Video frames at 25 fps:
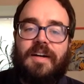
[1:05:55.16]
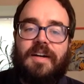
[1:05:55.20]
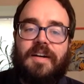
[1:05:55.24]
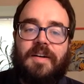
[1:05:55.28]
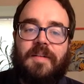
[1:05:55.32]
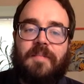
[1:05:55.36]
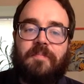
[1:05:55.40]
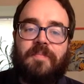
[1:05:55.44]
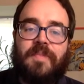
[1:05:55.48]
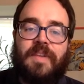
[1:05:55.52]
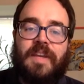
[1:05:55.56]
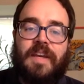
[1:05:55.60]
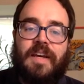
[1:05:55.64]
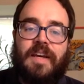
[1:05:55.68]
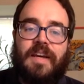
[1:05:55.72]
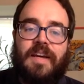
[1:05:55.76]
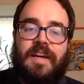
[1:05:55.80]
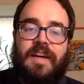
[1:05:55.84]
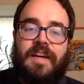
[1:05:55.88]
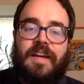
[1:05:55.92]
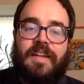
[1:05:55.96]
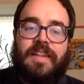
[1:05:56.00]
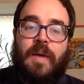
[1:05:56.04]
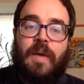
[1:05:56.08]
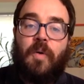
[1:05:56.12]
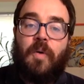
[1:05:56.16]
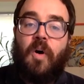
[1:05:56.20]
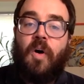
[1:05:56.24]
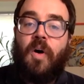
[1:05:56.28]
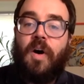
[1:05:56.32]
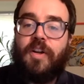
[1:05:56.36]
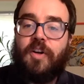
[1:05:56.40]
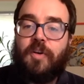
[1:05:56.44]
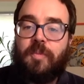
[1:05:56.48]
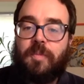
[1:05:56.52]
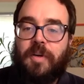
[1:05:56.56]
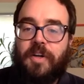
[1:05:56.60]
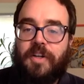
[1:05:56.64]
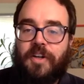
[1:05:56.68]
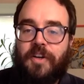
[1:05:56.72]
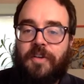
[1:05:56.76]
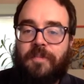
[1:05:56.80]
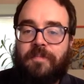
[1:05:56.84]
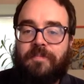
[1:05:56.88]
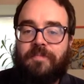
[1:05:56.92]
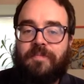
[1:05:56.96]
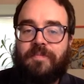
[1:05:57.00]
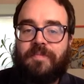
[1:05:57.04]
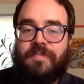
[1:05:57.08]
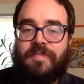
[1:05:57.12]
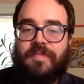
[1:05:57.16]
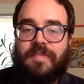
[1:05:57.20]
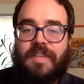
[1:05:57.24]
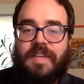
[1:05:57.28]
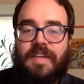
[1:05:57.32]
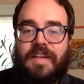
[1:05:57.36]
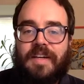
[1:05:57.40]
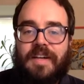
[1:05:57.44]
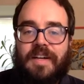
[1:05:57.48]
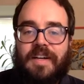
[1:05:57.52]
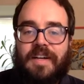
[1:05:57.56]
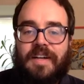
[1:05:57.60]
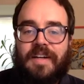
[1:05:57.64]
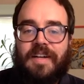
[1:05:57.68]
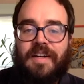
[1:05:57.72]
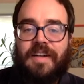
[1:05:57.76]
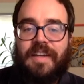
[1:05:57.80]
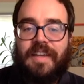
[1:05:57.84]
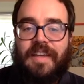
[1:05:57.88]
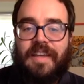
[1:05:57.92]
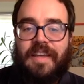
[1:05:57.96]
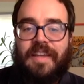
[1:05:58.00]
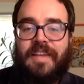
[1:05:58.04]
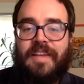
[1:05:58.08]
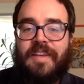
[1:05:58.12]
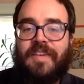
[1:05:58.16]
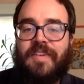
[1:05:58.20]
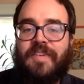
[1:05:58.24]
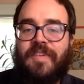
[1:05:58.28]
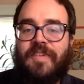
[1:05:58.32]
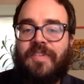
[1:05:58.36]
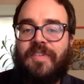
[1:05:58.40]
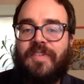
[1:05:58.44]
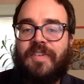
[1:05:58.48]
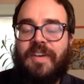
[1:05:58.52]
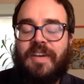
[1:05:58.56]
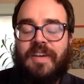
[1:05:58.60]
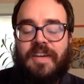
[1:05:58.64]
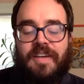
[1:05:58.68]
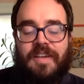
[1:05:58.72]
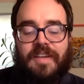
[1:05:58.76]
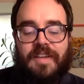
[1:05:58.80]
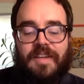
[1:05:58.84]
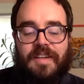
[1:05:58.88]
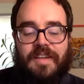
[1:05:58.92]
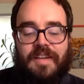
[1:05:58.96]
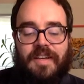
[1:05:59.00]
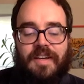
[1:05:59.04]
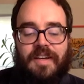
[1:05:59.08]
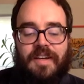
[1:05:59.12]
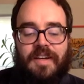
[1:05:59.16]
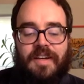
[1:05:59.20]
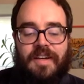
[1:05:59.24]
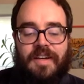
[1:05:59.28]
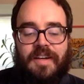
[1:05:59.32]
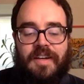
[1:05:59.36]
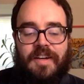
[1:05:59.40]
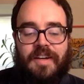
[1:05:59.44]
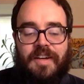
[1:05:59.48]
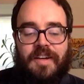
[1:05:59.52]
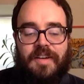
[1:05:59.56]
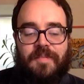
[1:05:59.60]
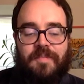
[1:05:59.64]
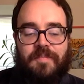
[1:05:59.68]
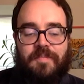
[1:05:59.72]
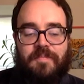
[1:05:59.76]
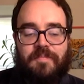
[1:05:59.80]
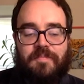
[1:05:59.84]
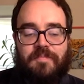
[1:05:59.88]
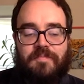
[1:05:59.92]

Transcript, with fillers: Um, now, auto_ptr uh, is uh,